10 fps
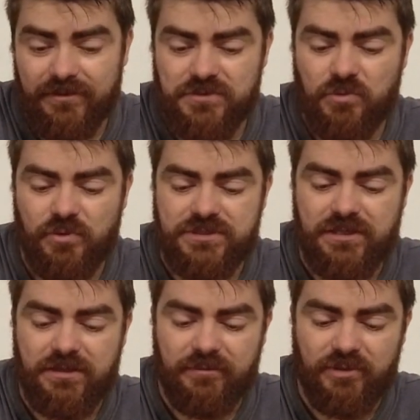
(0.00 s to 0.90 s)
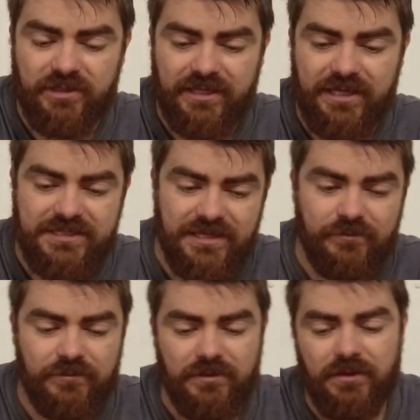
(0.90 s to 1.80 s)
as water at pulling heat
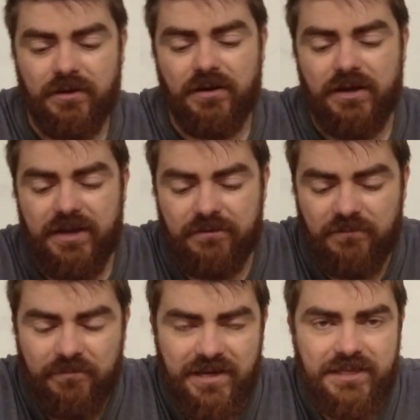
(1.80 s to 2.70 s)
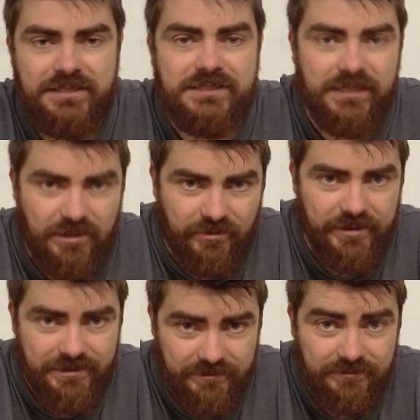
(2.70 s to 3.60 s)
out, it remains
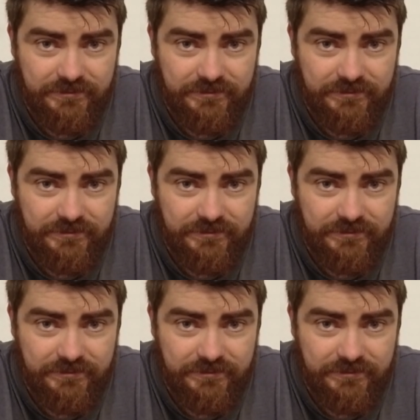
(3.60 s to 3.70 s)
liquid